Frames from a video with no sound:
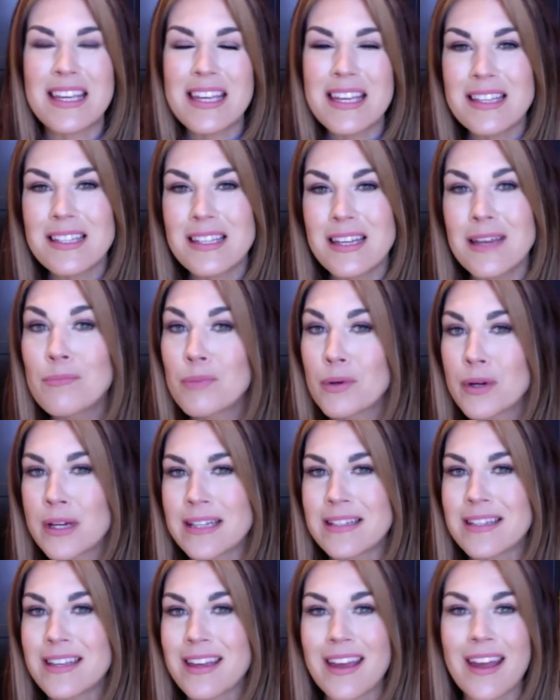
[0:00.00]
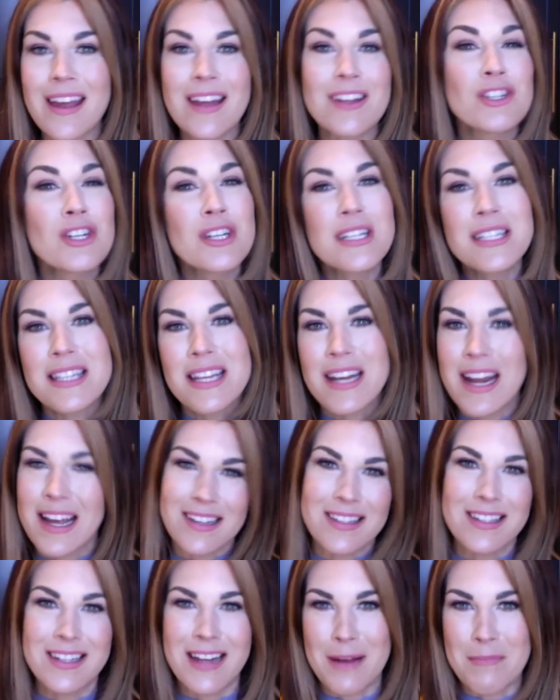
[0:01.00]
easy breezy in just the
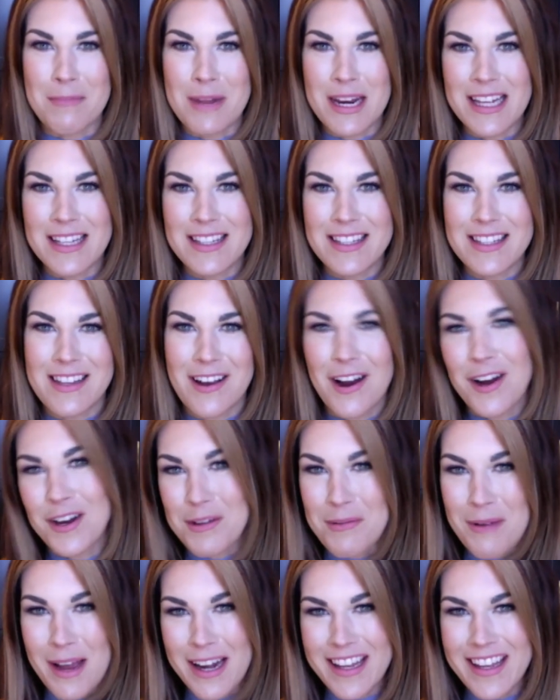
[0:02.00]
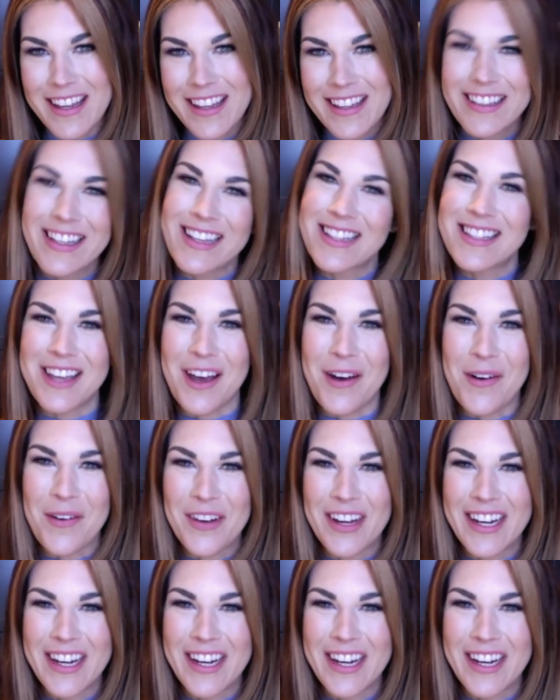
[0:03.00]
next 10 minutes. Are you ready? Let's go.